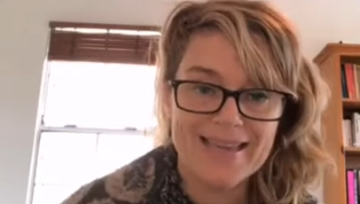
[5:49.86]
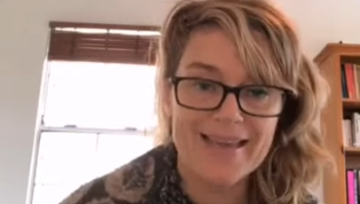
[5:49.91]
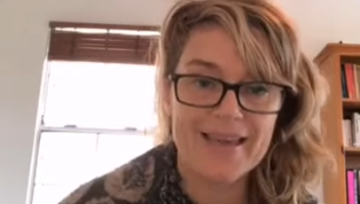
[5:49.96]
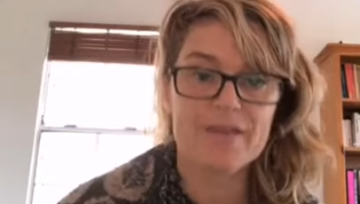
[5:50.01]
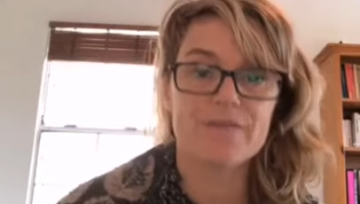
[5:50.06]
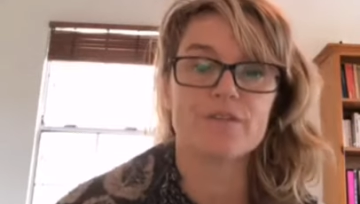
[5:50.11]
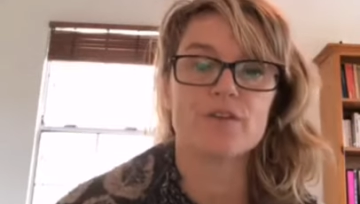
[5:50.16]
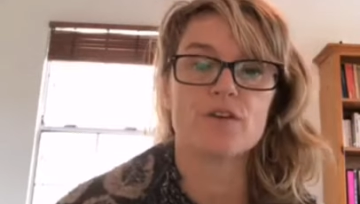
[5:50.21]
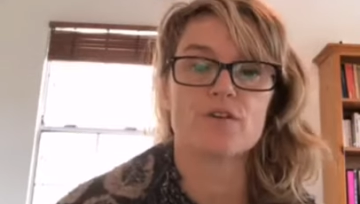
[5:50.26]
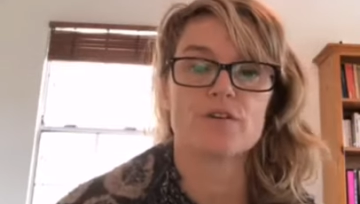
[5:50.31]

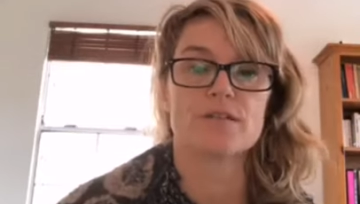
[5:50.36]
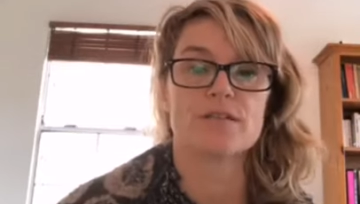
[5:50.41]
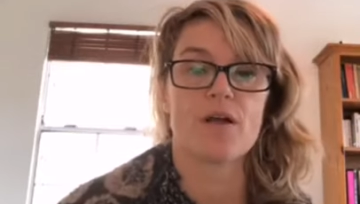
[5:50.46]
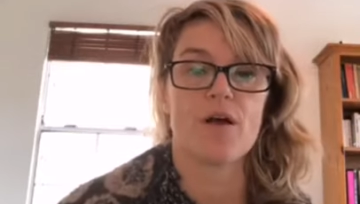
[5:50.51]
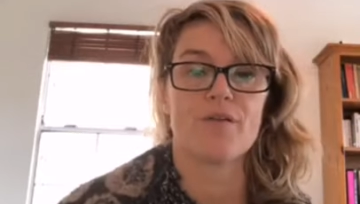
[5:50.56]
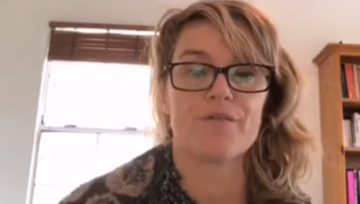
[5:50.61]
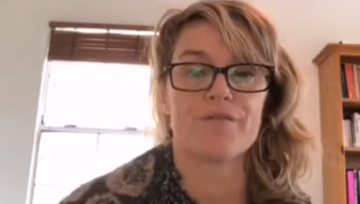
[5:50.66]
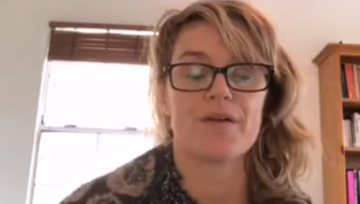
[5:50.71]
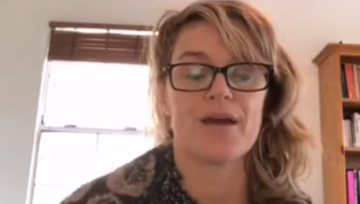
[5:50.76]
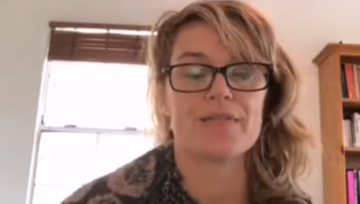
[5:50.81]
Give
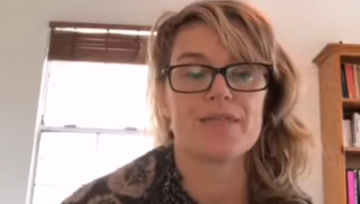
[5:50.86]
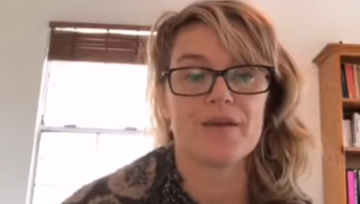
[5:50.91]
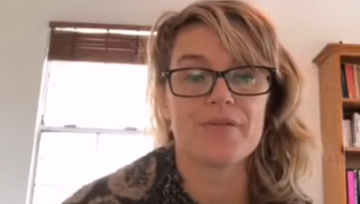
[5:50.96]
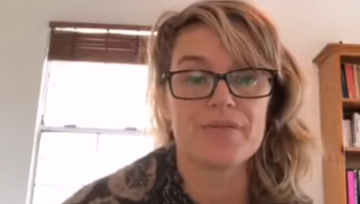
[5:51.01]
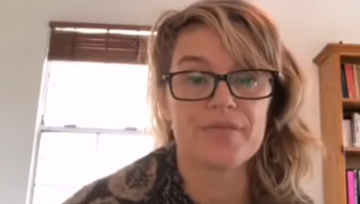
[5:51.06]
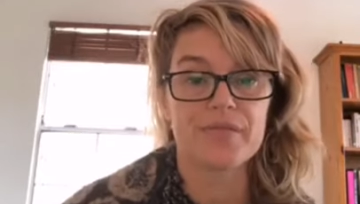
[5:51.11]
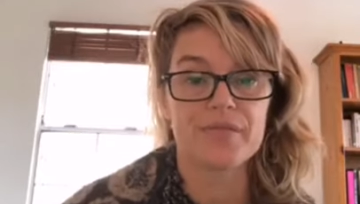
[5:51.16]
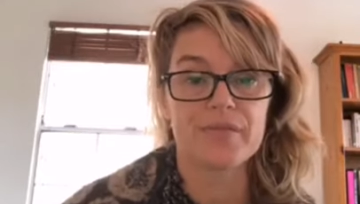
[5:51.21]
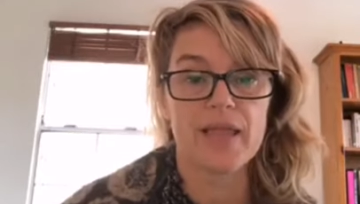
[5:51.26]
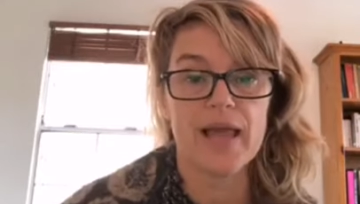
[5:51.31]
yourself an
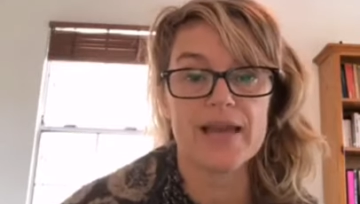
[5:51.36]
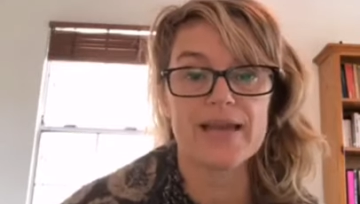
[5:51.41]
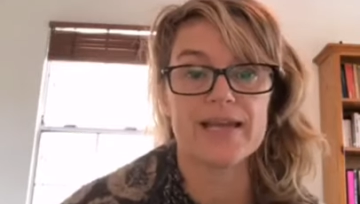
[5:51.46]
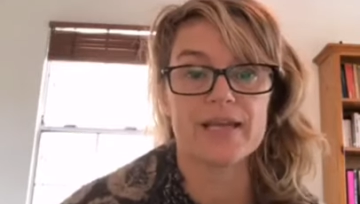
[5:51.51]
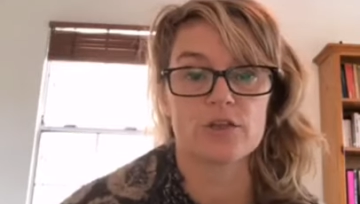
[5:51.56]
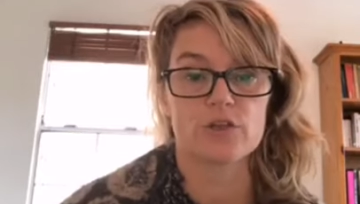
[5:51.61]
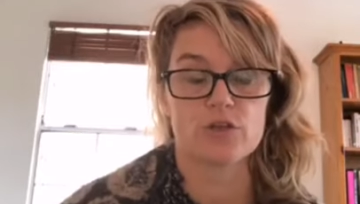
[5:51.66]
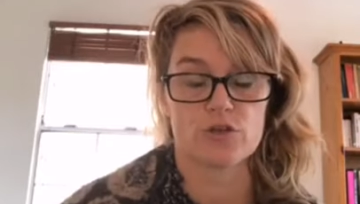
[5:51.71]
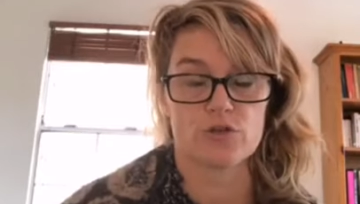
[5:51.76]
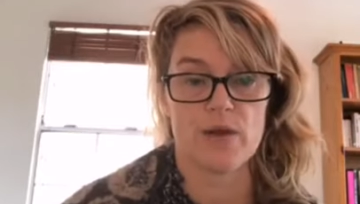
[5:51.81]

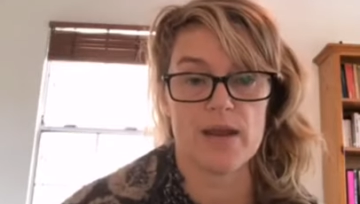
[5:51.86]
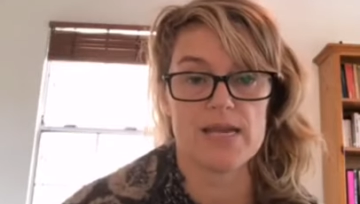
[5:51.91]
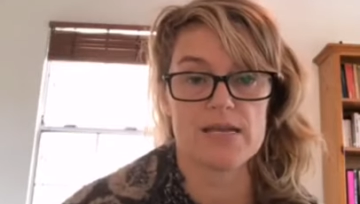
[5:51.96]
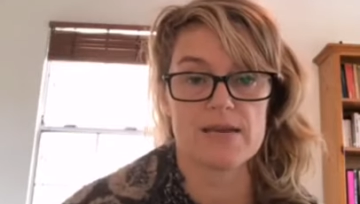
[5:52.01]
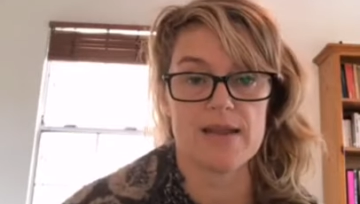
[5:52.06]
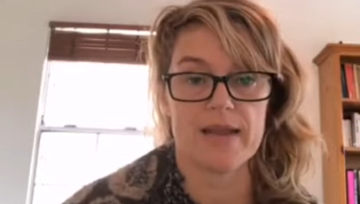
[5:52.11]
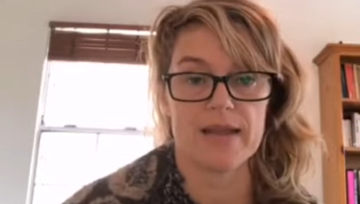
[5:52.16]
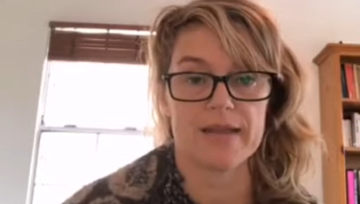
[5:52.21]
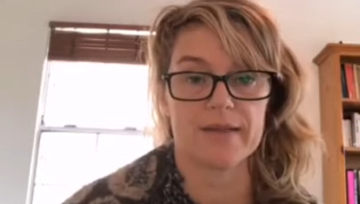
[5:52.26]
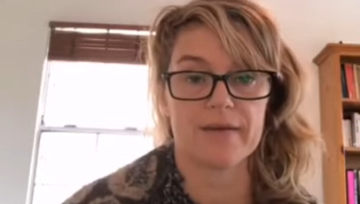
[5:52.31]
athletic
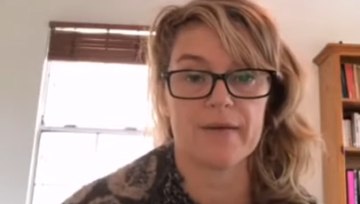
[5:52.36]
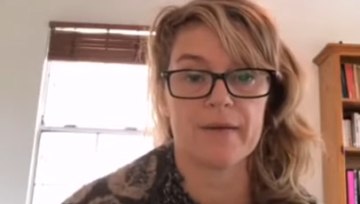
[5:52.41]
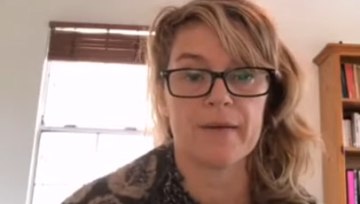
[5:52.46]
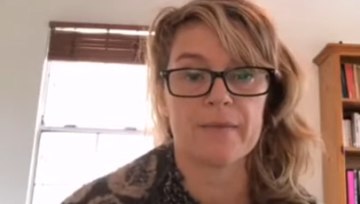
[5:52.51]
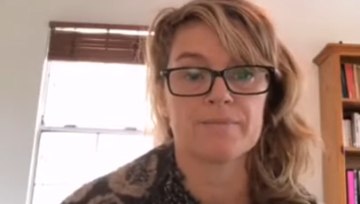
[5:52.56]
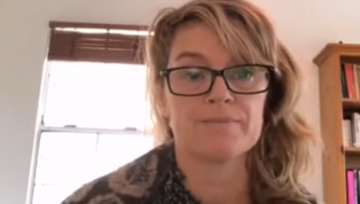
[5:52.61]
training